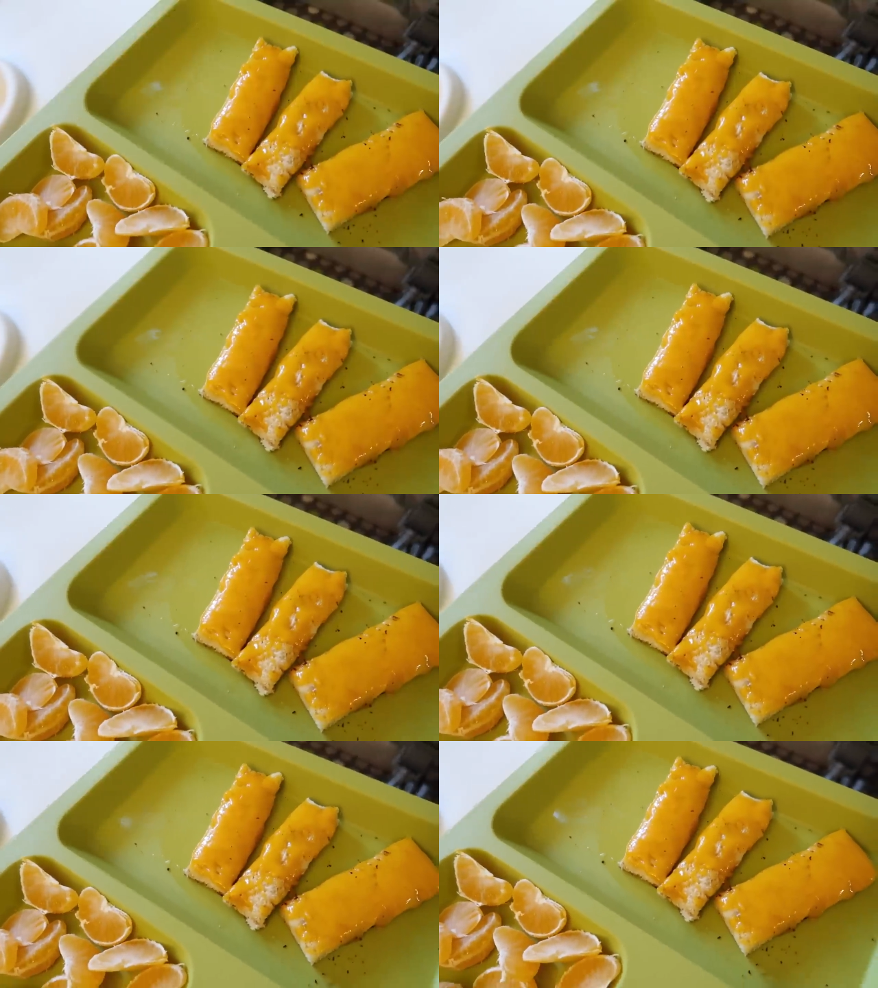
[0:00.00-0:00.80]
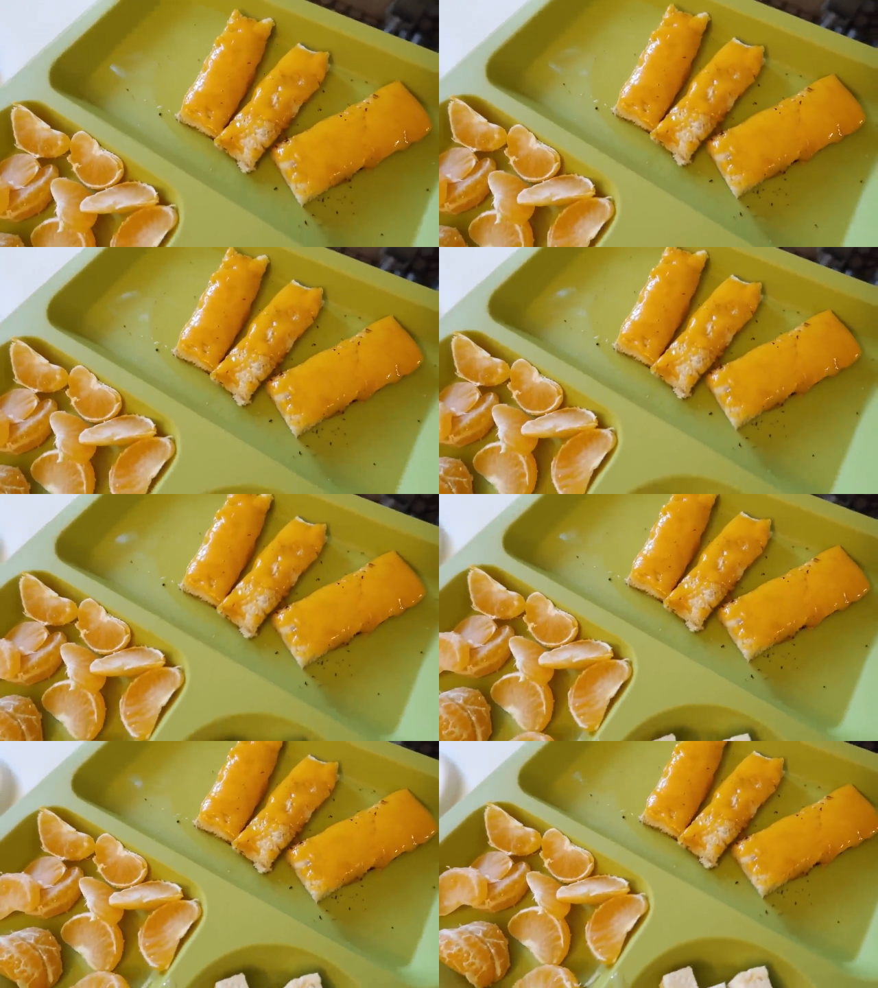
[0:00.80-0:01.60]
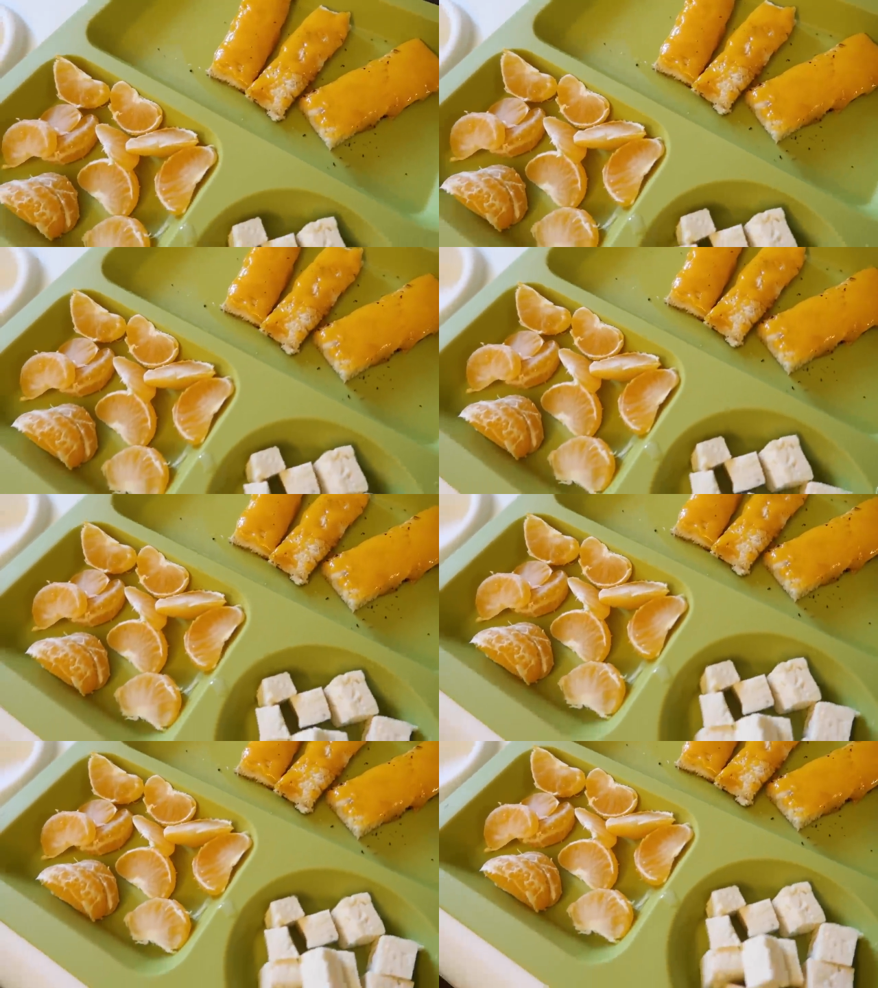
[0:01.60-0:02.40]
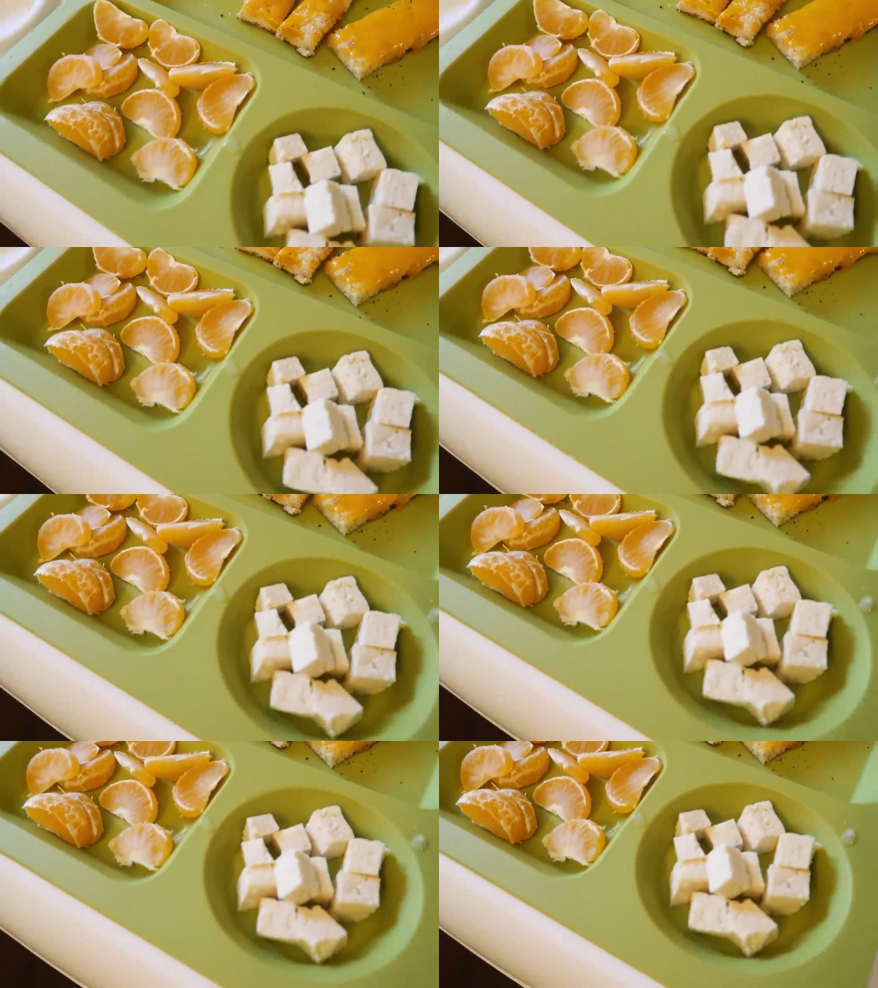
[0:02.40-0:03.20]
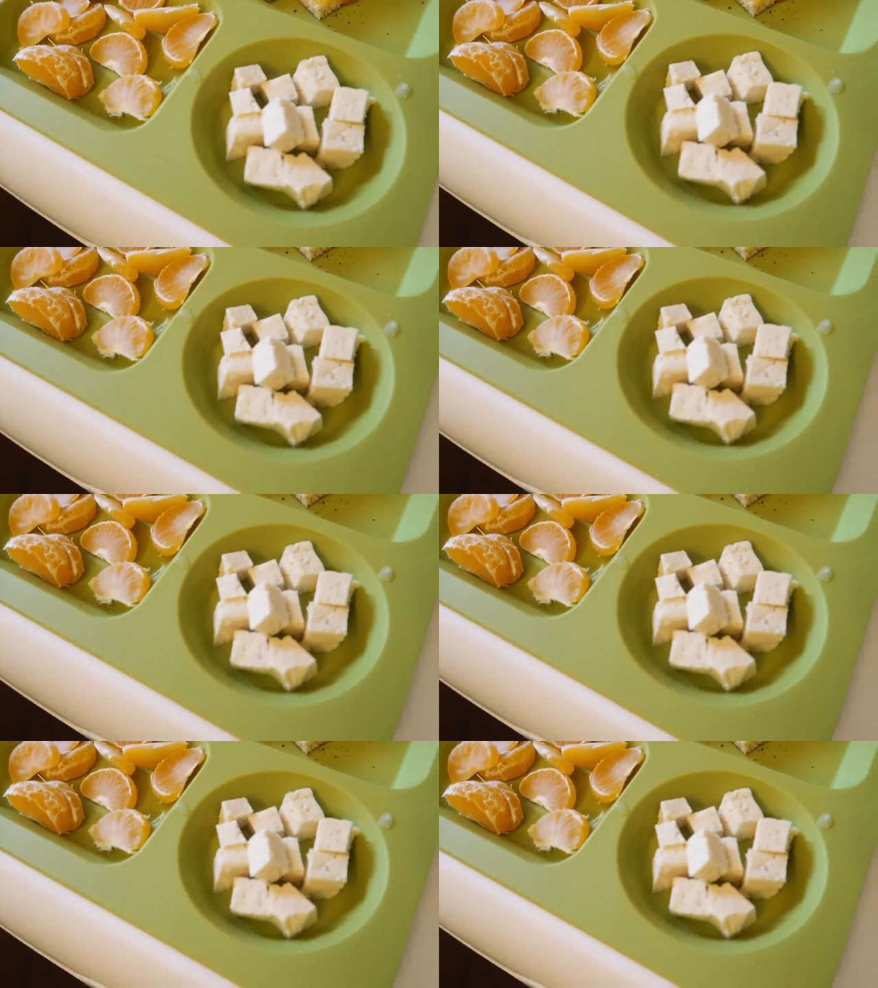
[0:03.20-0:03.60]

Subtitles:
(no speaker visible)